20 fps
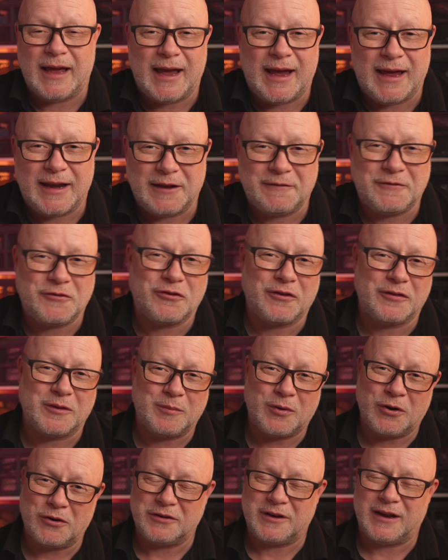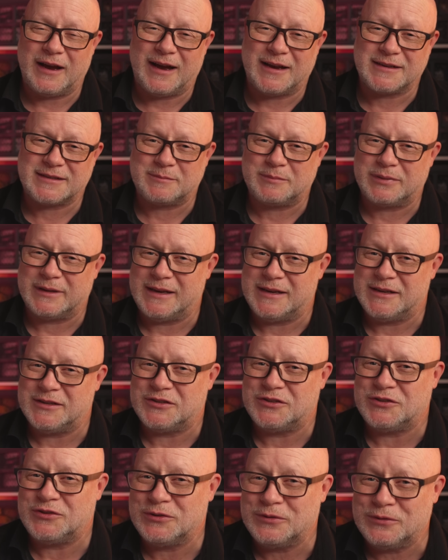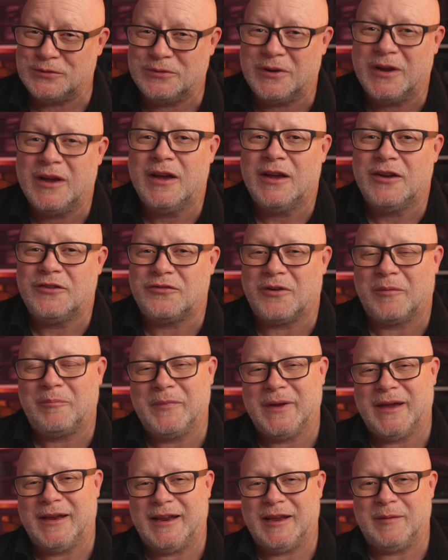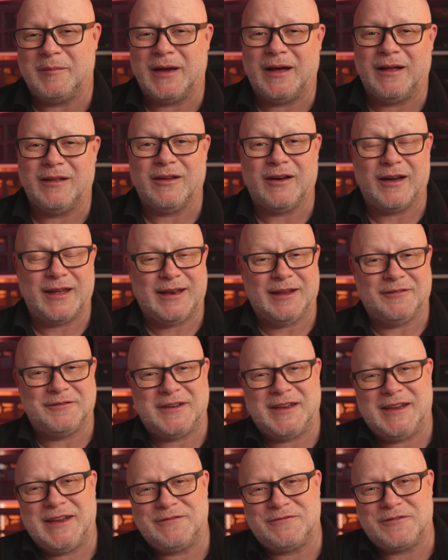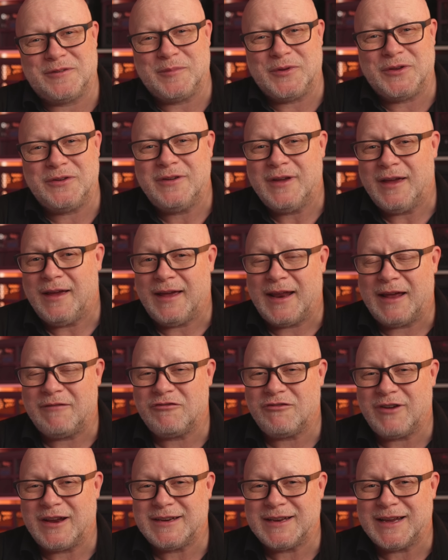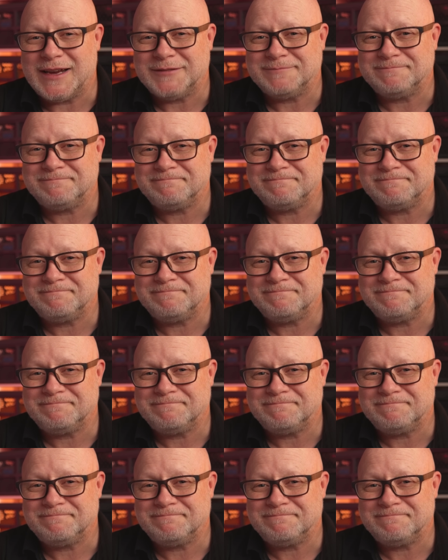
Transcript: And if you're on the podcast, please do drop me an email. I'd love to hear from you. Have a great day.